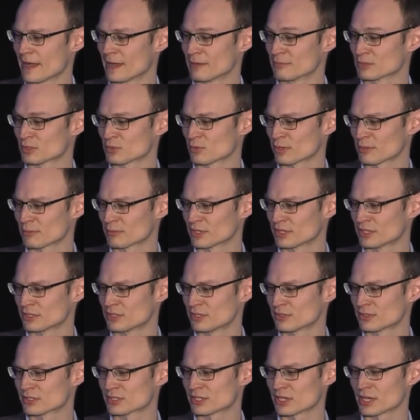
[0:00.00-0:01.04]
So what I'm going to
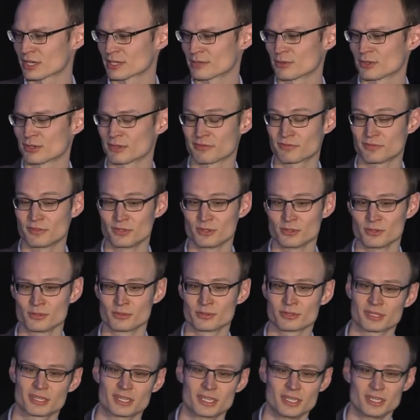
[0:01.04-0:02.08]
do is talk about a few
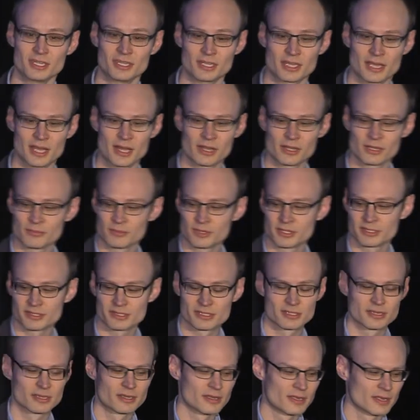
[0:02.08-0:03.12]
key
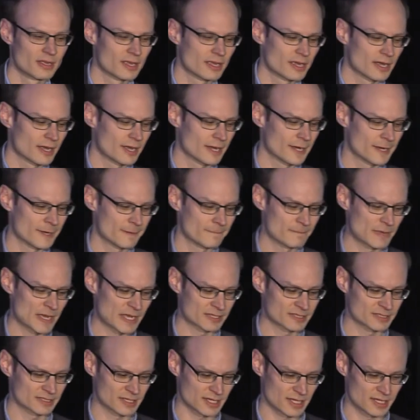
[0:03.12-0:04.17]
elements
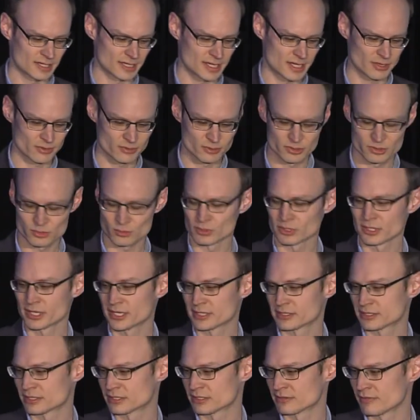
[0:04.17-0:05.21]
and how those
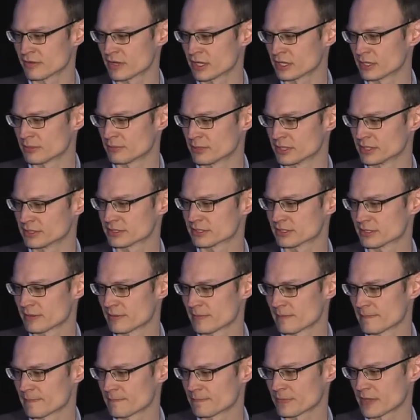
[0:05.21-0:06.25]
relate to development,
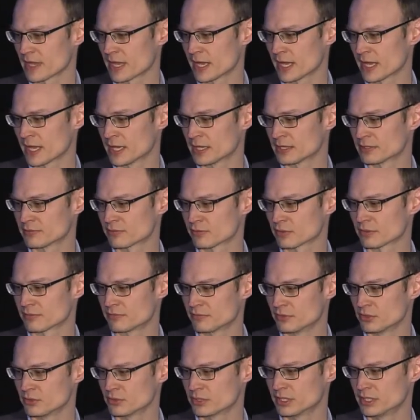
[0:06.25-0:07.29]
and for a
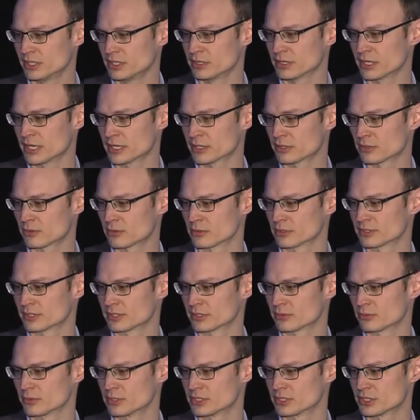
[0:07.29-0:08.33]
few key lake cores in
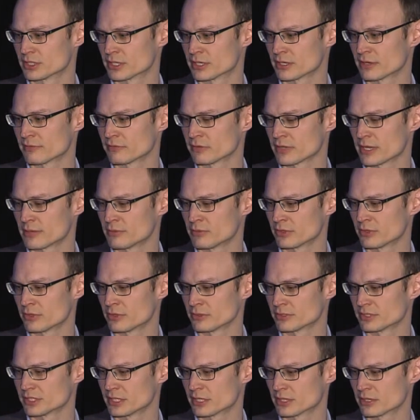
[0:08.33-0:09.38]
the region. And I've labeled
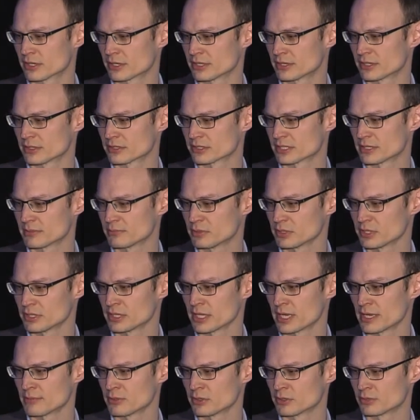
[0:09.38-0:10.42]
those here, and they're simply
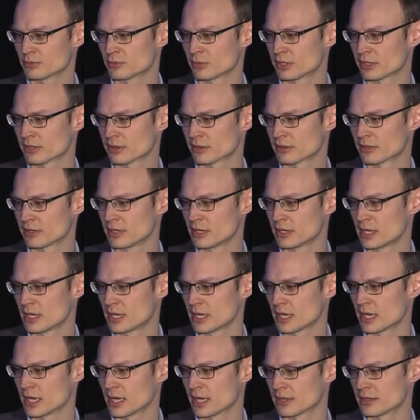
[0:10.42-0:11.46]
labeled with
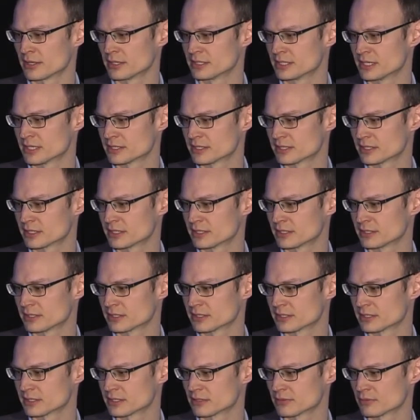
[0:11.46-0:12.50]
the
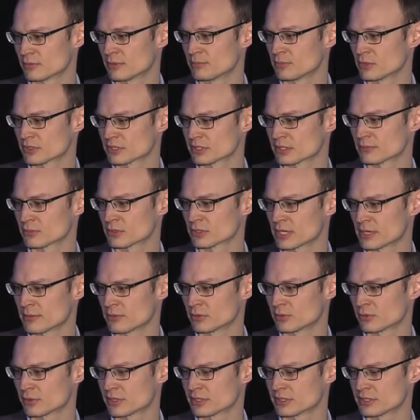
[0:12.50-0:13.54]
distance. Well, most of them are labeled
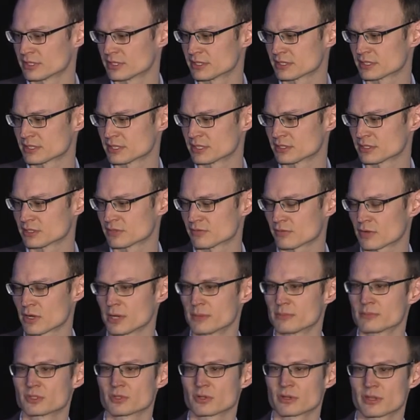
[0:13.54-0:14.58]
with the distance
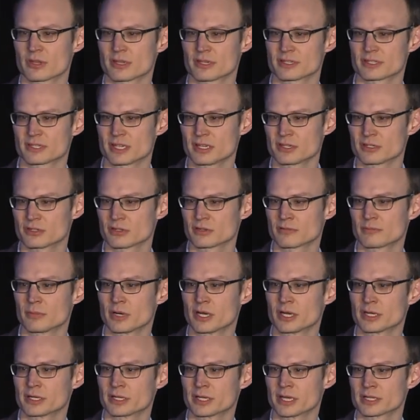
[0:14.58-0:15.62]
from sort of the center of
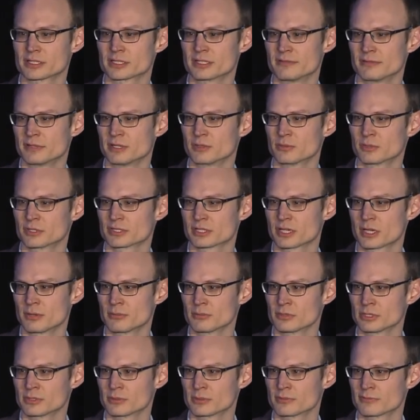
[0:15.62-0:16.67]
mining activity, what's
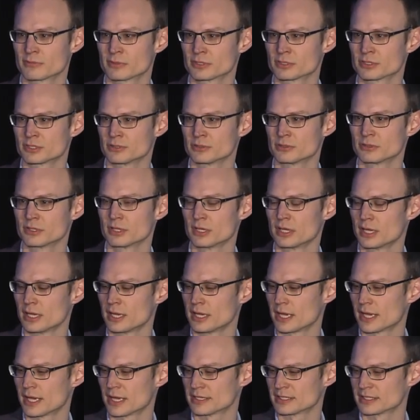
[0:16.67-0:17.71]
commonly referred to
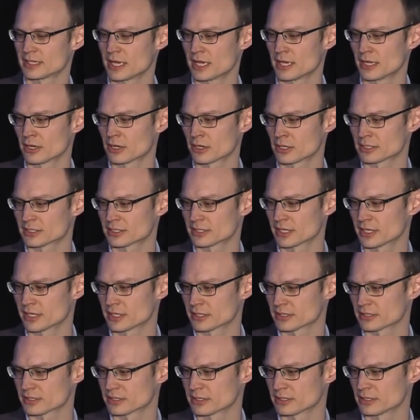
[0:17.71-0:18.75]
as
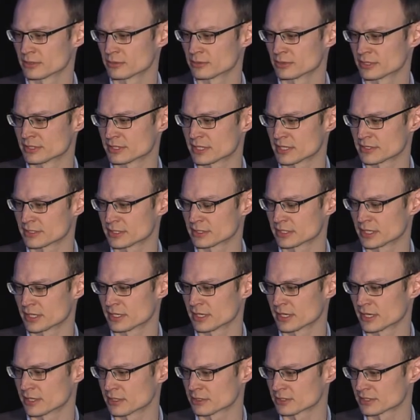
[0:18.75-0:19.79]
AR6. It was designated
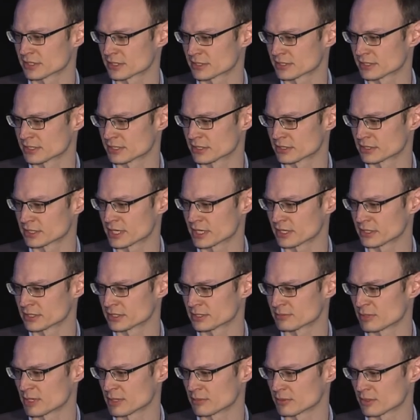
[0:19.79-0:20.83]
AR6 in Aaron Kelly's
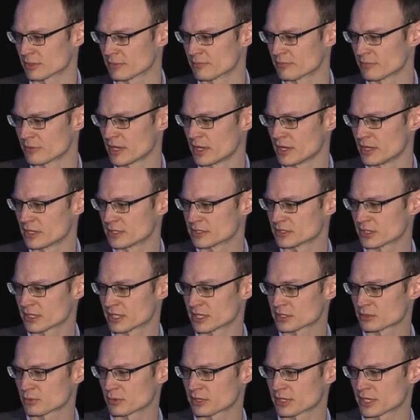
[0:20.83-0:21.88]
paper. So
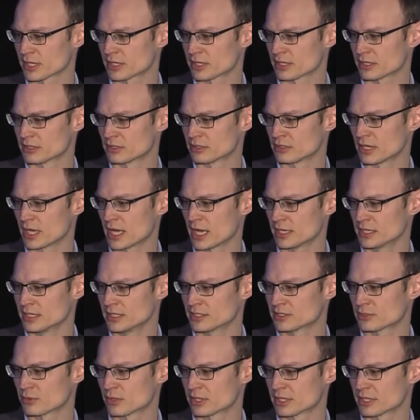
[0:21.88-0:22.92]
that's what the
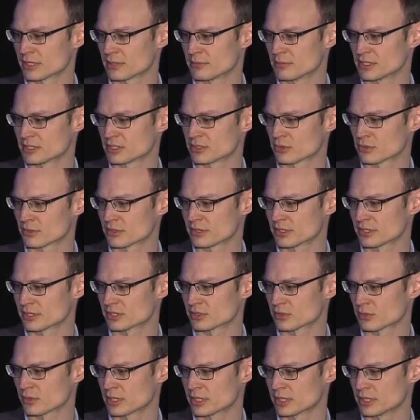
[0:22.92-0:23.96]
NE20, that means Northeast
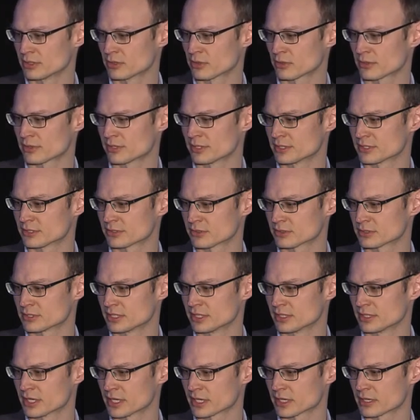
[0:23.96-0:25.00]
20, Northeast
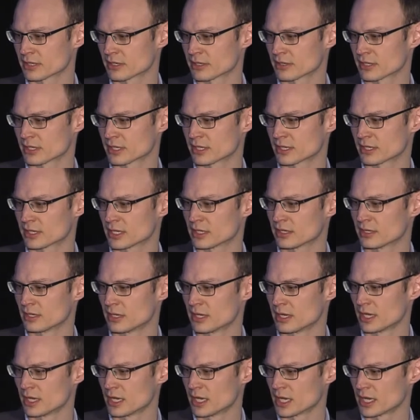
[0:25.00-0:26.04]
13, that kind of thing. And then
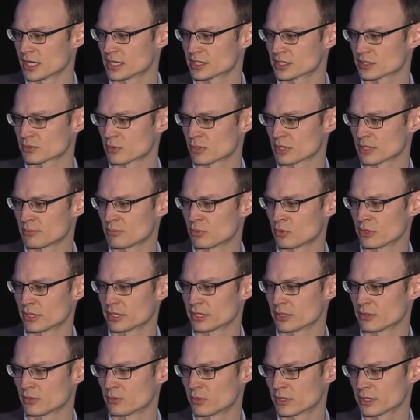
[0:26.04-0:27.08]
I just want to point
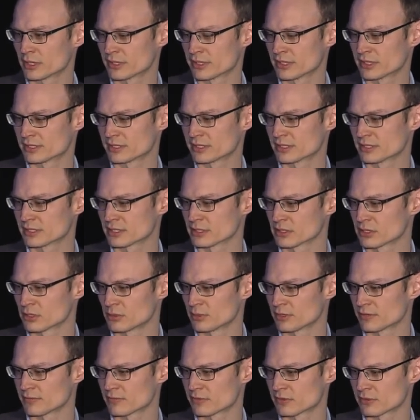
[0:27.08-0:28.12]
out one of these is a little
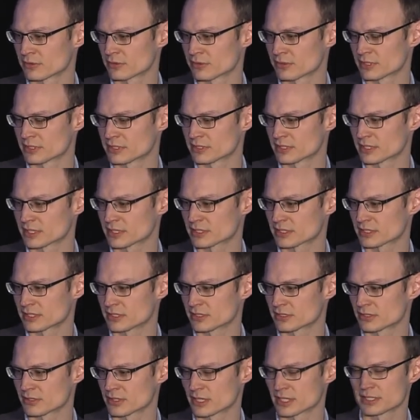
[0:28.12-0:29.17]
bit further than 60,
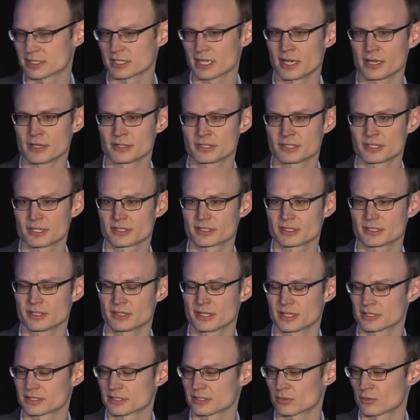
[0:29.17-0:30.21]
so that's L60,
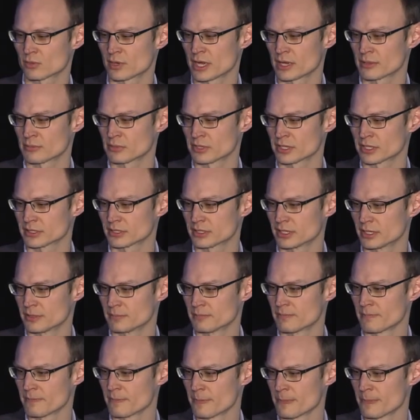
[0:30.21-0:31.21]
that's the Ramp Lake name.